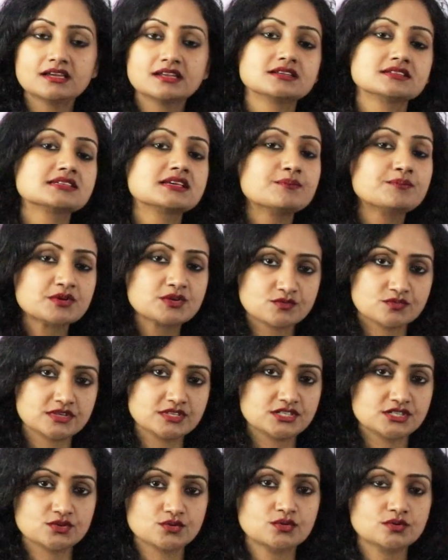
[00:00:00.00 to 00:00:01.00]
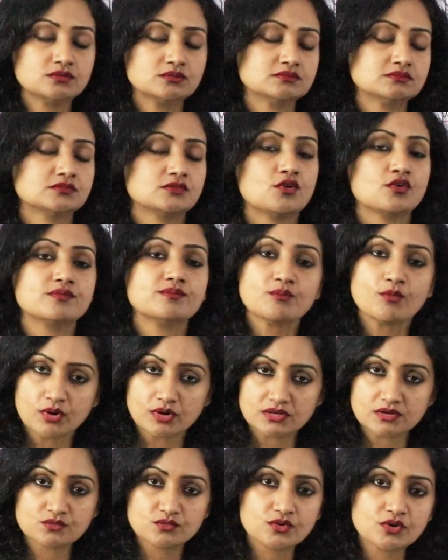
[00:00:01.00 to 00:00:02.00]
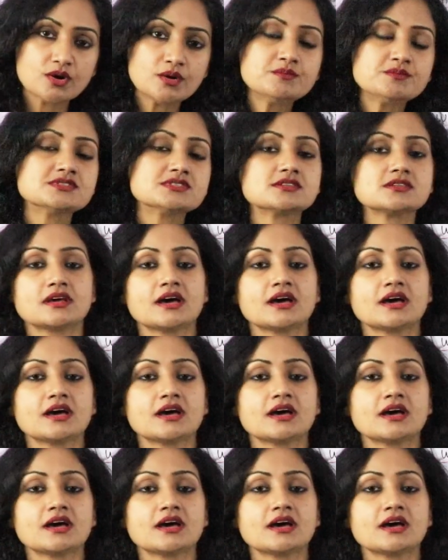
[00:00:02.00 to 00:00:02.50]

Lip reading: in a separate video of modal verbs.